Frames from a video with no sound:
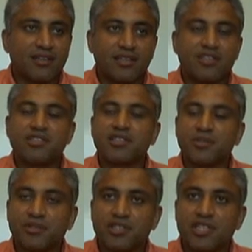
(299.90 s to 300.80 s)
There are
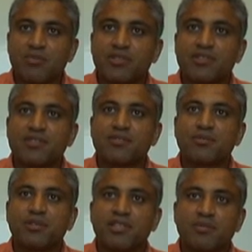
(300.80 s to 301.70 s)
security chapters
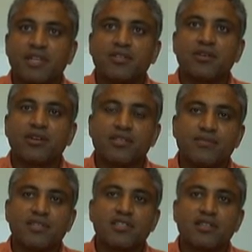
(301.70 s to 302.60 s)
with respect to all these
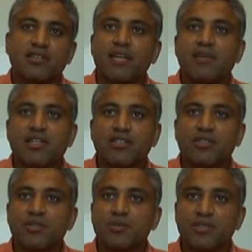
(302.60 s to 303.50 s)
features that I mentioned
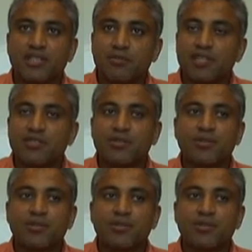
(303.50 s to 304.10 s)
to you: database